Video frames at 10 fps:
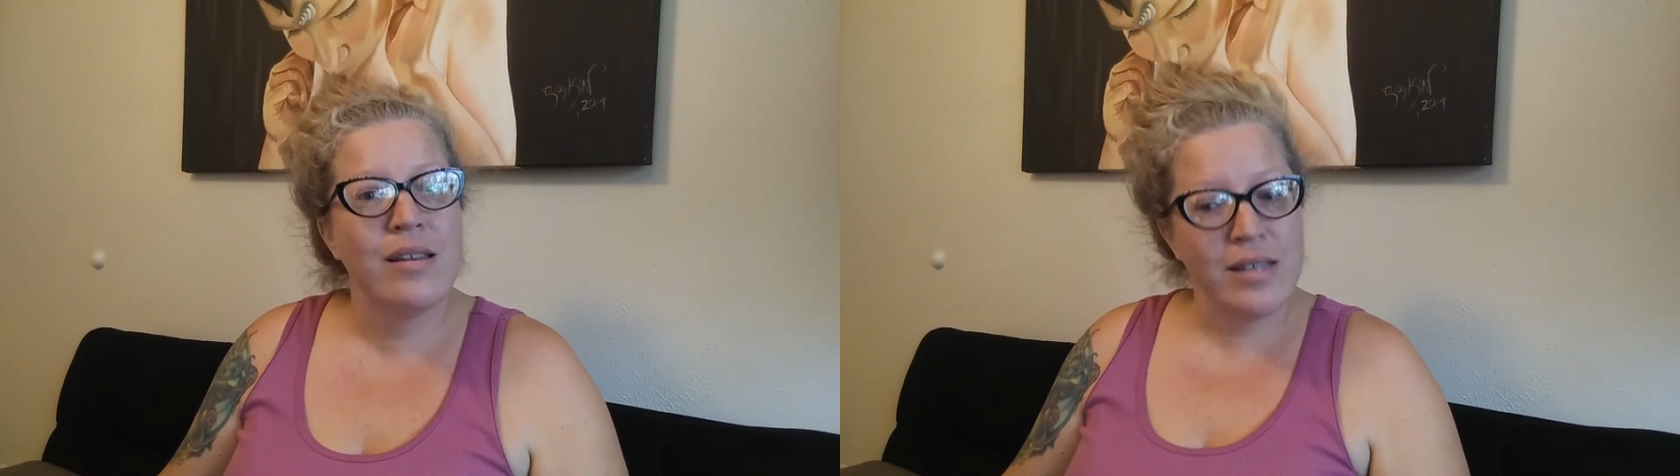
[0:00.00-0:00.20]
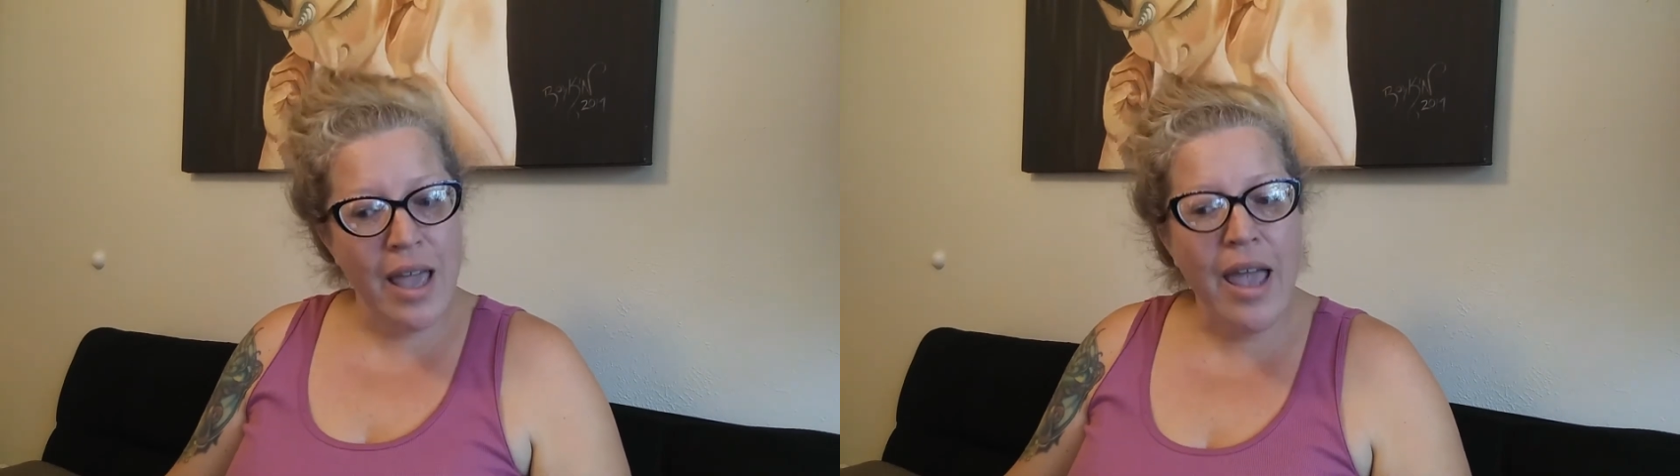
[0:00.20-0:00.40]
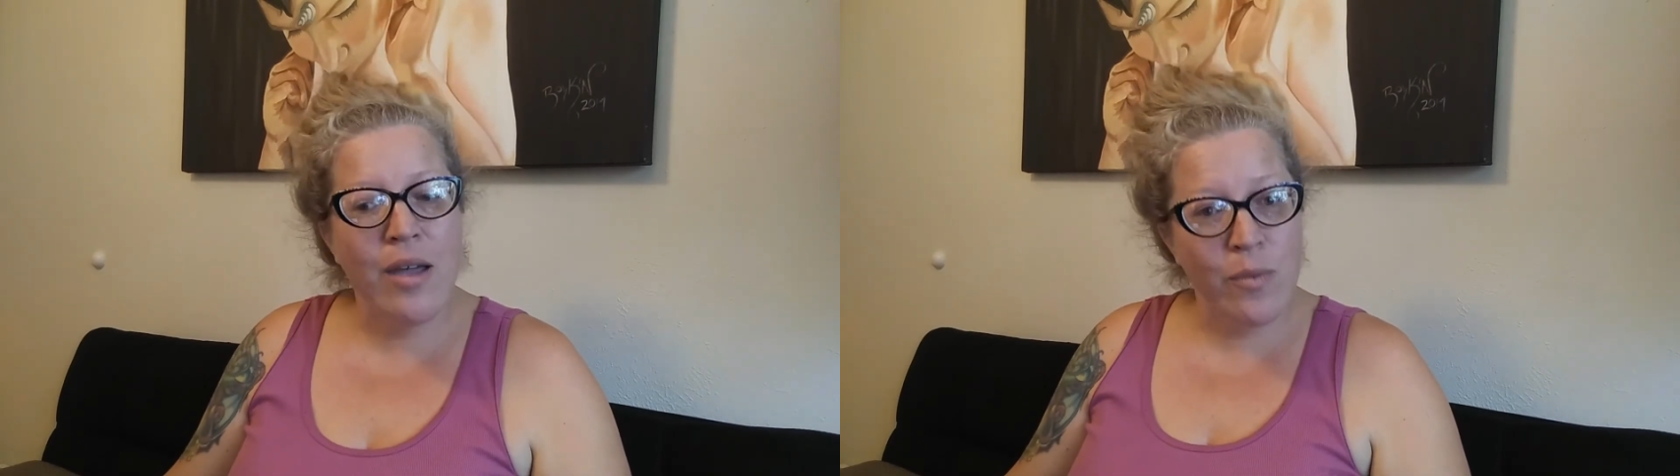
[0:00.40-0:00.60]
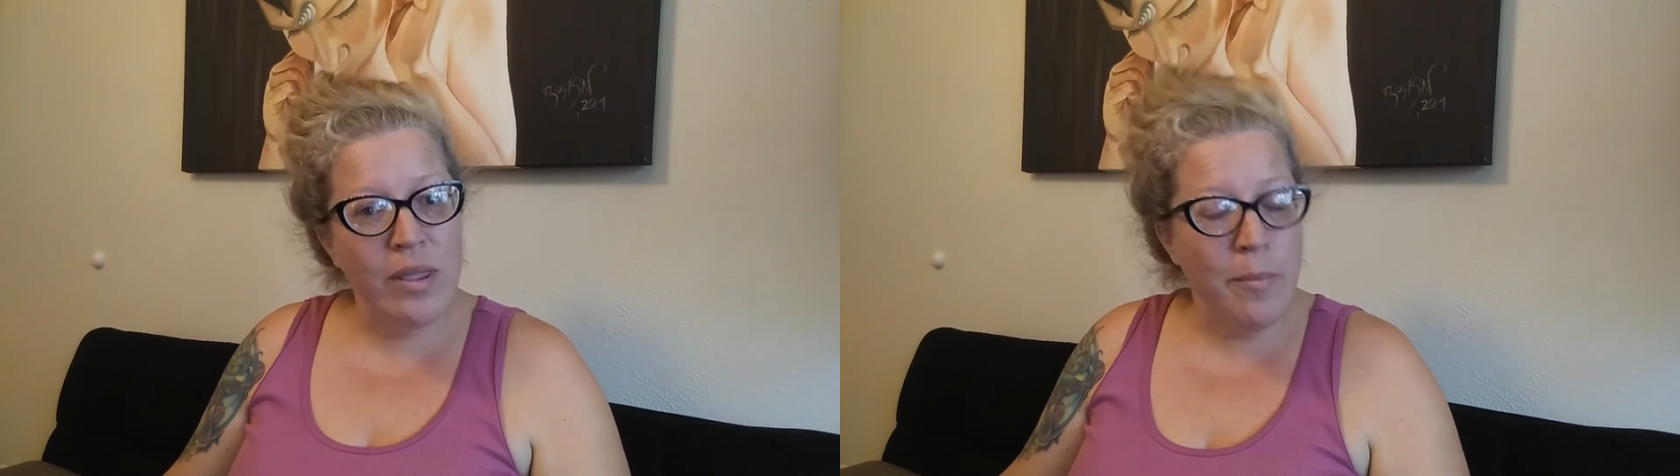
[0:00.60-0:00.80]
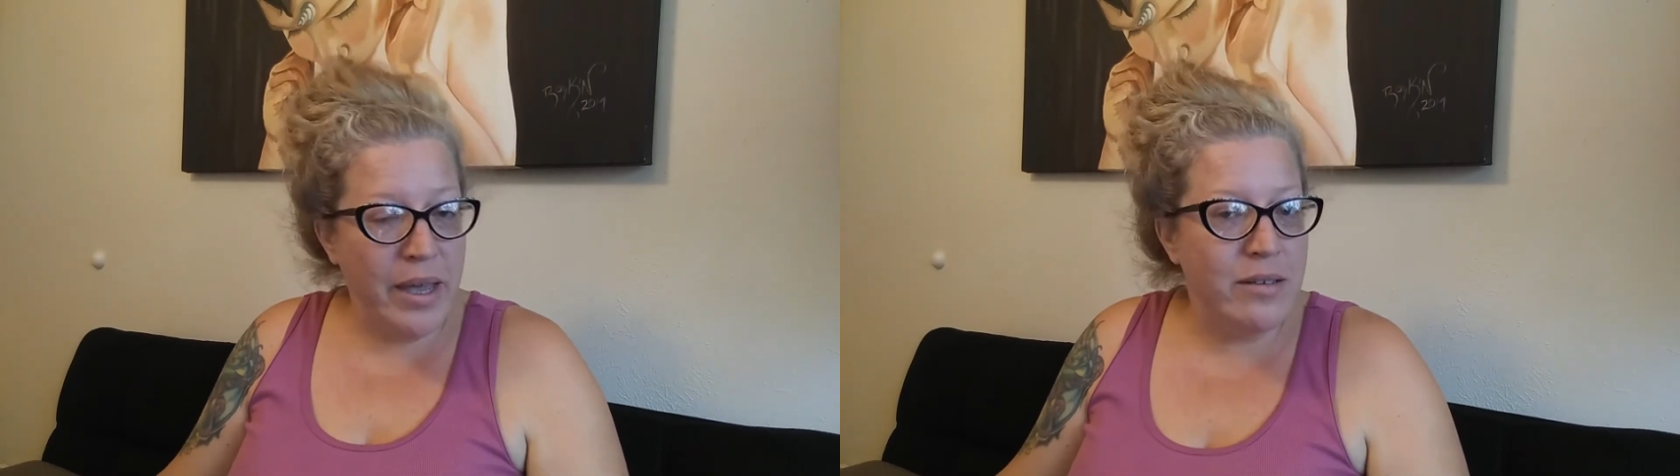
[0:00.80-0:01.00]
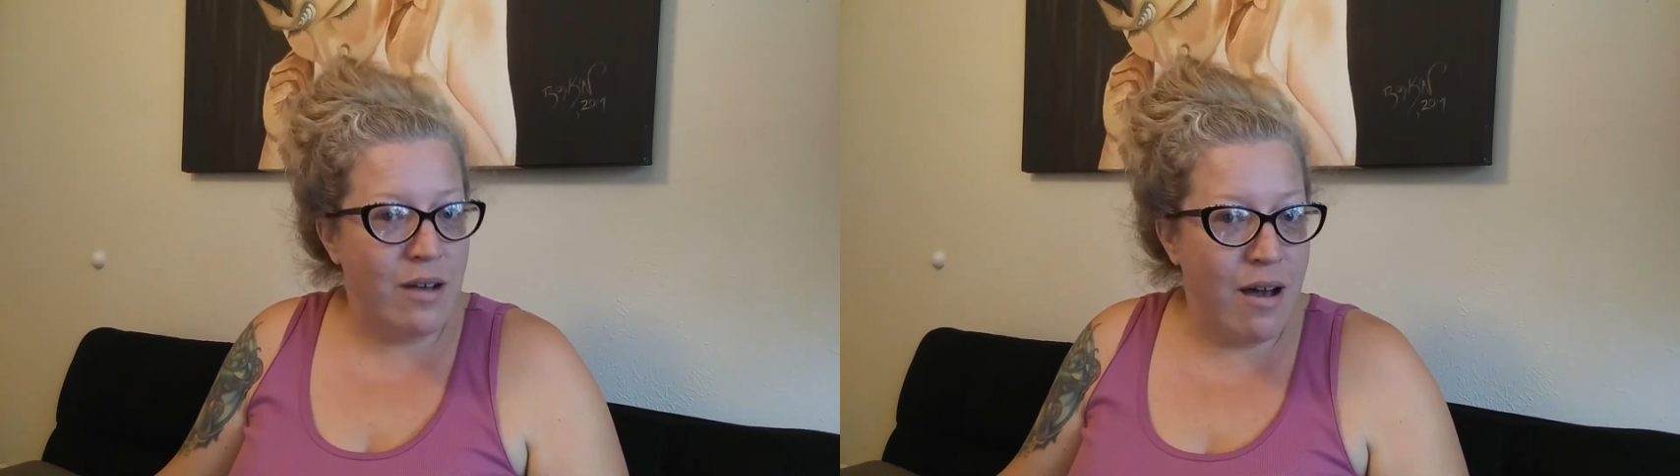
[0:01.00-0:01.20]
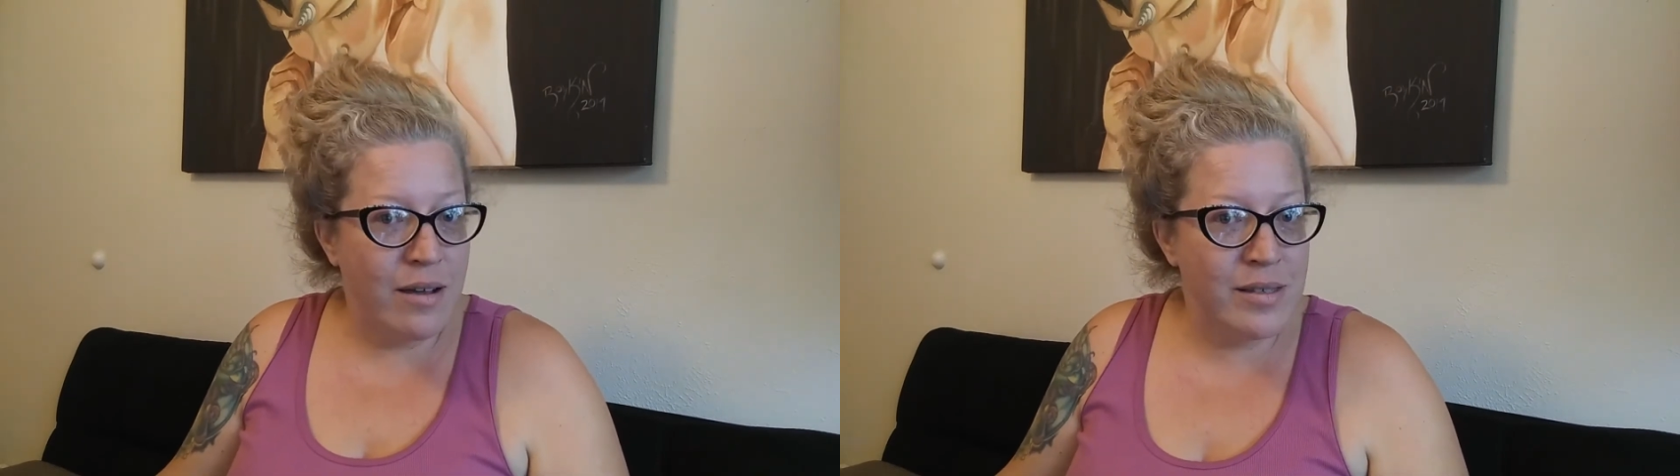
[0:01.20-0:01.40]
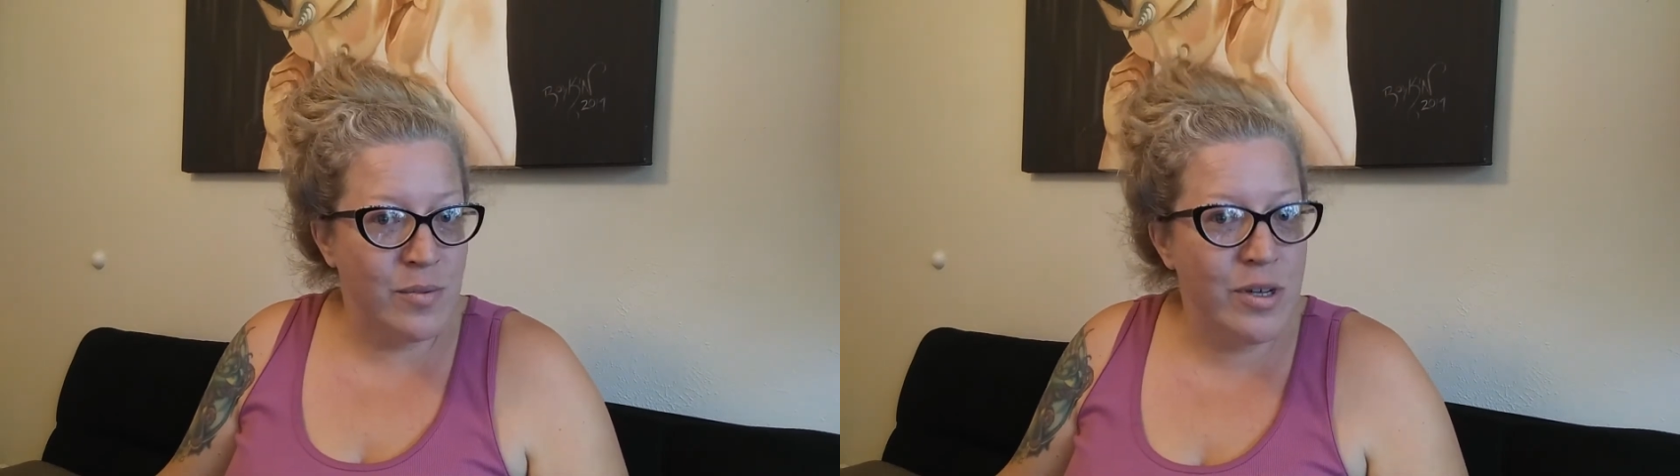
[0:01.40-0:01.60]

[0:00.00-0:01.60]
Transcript: to hang with the big dogs,